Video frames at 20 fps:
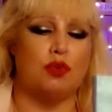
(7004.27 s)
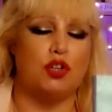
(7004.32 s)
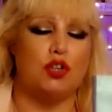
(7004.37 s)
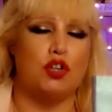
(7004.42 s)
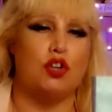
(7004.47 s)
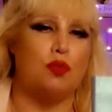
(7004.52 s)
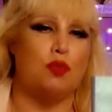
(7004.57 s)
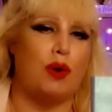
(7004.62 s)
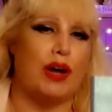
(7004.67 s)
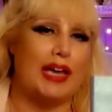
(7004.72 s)

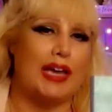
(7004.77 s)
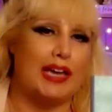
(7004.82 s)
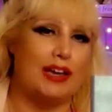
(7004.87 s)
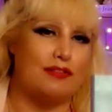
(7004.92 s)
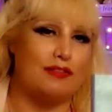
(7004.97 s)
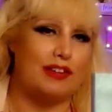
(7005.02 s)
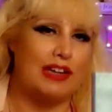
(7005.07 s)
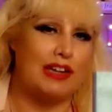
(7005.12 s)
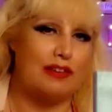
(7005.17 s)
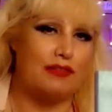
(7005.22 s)
new way
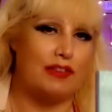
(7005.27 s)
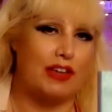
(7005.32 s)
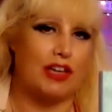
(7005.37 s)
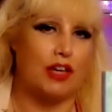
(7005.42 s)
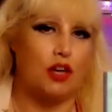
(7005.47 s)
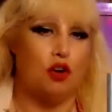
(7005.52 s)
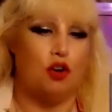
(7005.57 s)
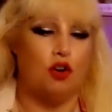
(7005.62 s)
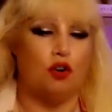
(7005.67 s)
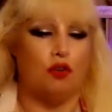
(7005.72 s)
of
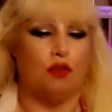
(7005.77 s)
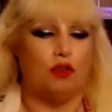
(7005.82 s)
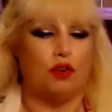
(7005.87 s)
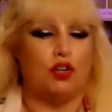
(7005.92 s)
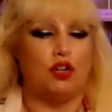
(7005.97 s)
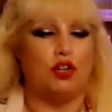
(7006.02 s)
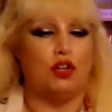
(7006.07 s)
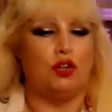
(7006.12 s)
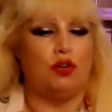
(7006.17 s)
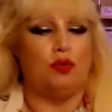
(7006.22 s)
living, or a
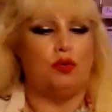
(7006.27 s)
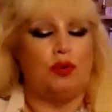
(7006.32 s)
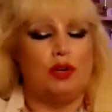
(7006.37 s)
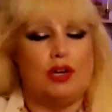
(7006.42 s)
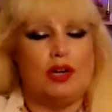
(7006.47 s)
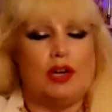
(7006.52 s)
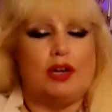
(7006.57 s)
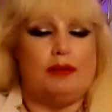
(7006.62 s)
new,